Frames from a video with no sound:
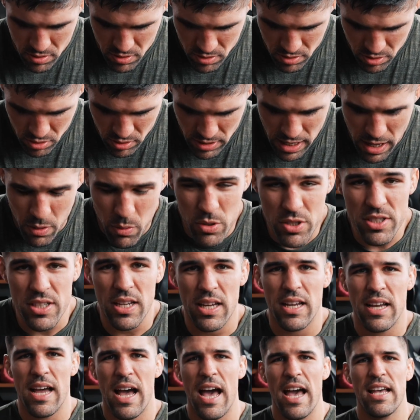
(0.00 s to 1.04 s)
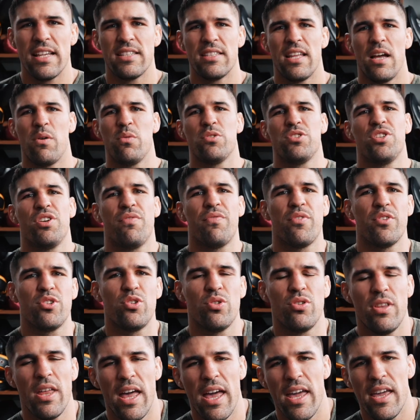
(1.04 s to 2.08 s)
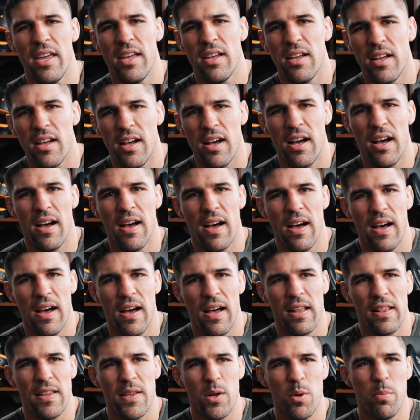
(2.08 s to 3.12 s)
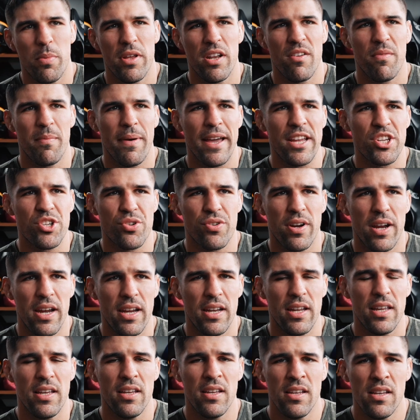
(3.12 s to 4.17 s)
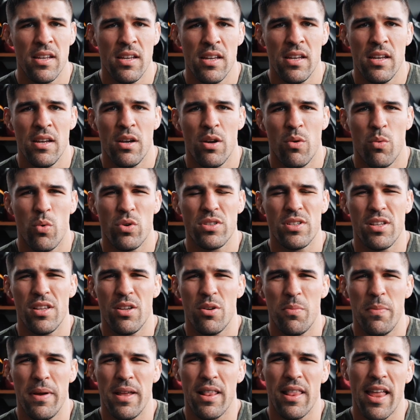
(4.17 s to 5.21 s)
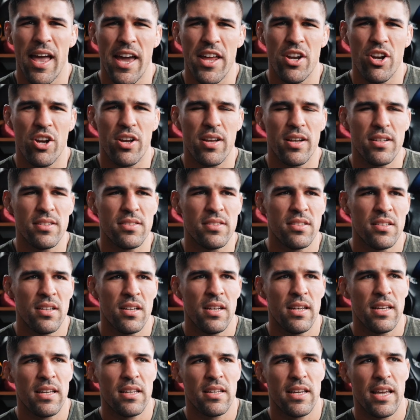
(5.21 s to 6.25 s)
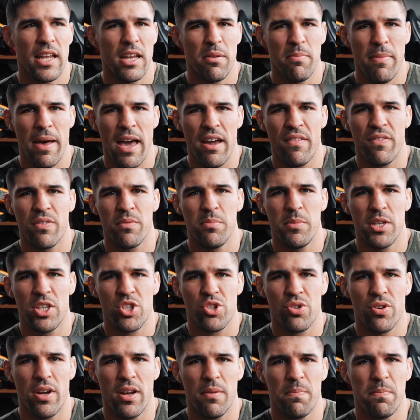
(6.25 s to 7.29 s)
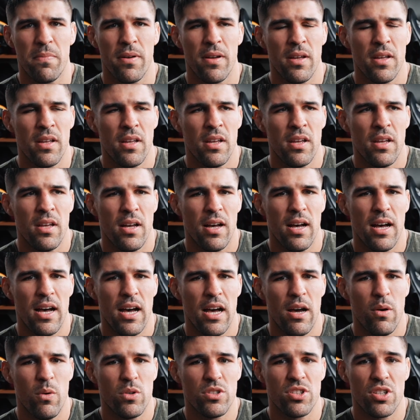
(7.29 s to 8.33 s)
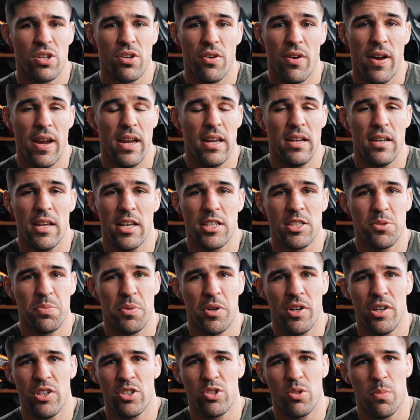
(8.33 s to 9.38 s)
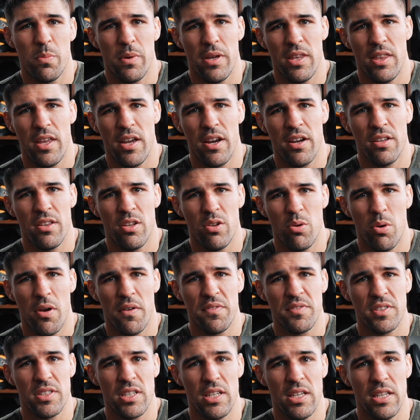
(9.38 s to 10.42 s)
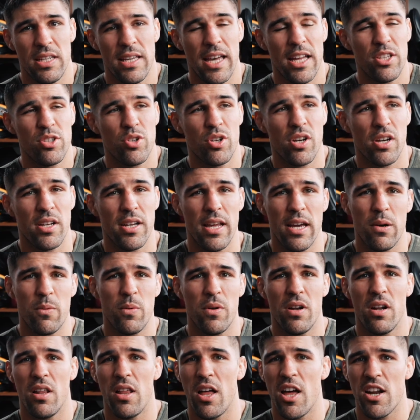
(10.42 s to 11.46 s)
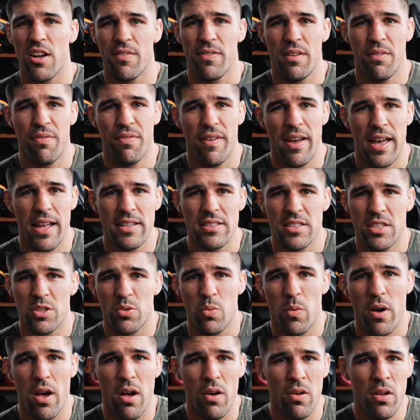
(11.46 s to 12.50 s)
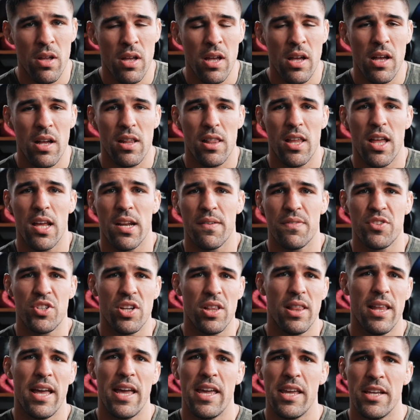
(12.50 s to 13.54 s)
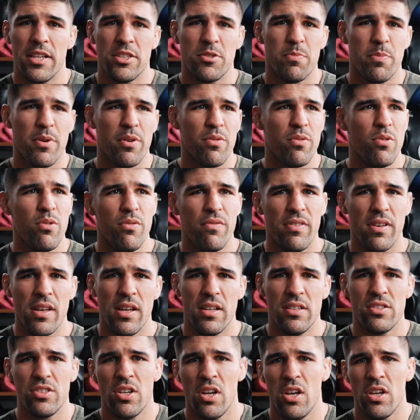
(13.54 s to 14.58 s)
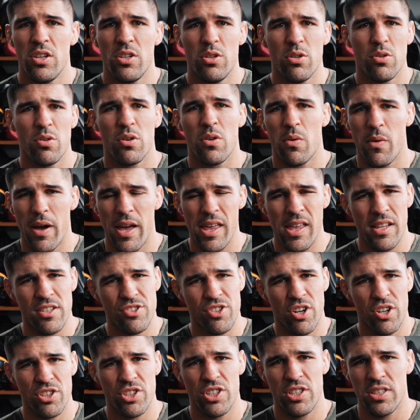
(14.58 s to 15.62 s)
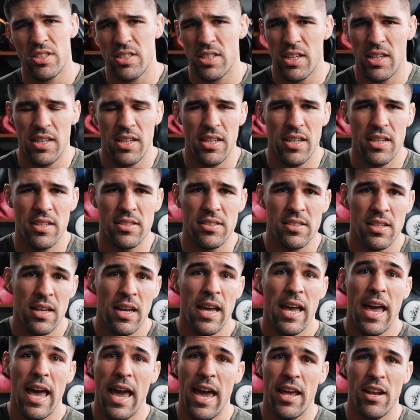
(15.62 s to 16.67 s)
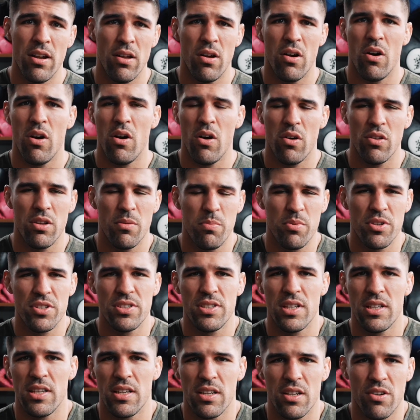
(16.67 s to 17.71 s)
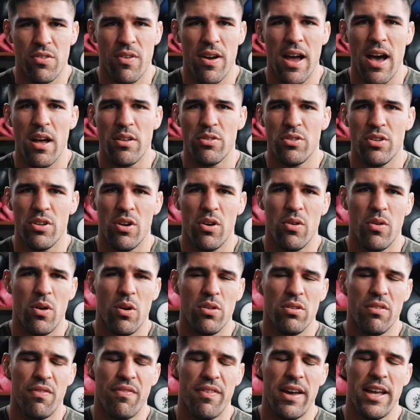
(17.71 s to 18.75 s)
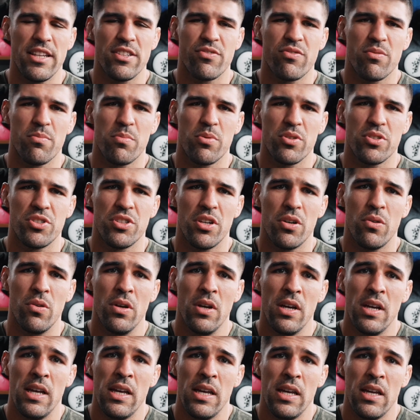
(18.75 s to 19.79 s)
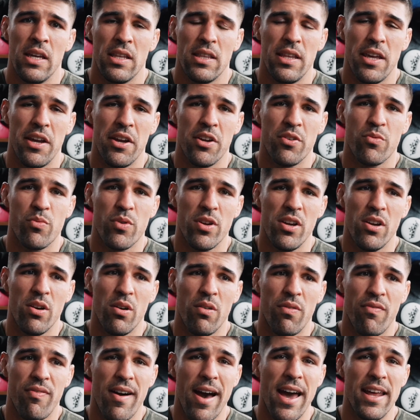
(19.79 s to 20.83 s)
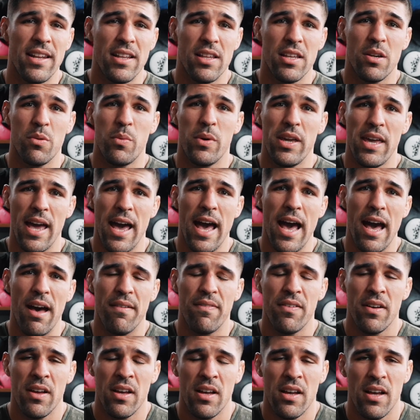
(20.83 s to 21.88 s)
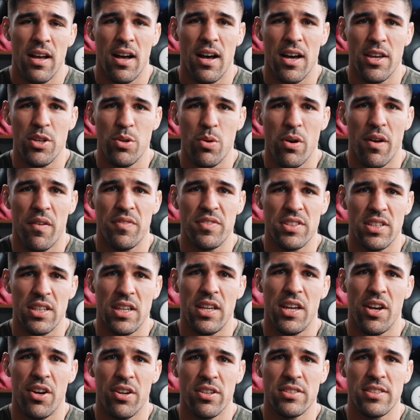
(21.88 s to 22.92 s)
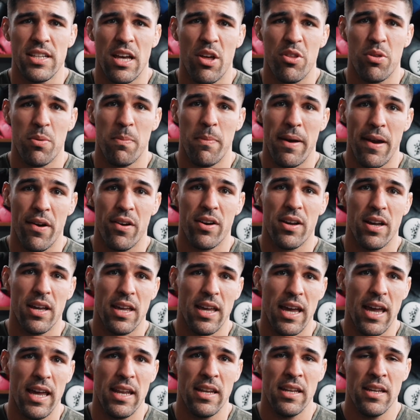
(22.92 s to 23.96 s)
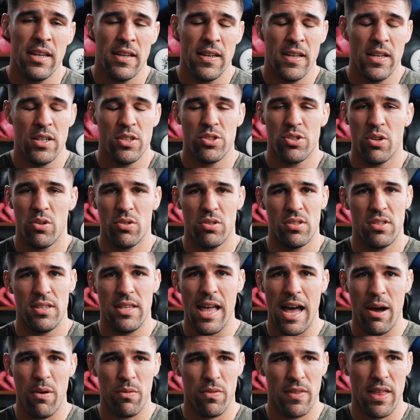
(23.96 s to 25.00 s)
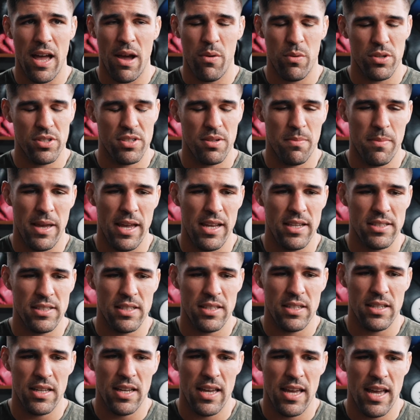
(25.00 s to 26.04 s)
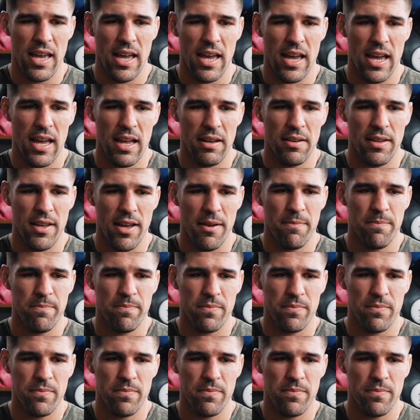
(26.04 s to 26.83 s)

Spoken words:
So that was it, guys. That was it for today. A little bit of my training was a little bit lighter because getting back from the trip, it was a great experience to be there in the UFC, get to connect with a lot of the fans as well, a lot of Chileans, Peruvians, Uruguayans, Argentinians, and all the Brazilian crowd, you know, all the fans from Brazil there in Rio. Finally, we have UFC here in South America again, so that was amazing. And yeah,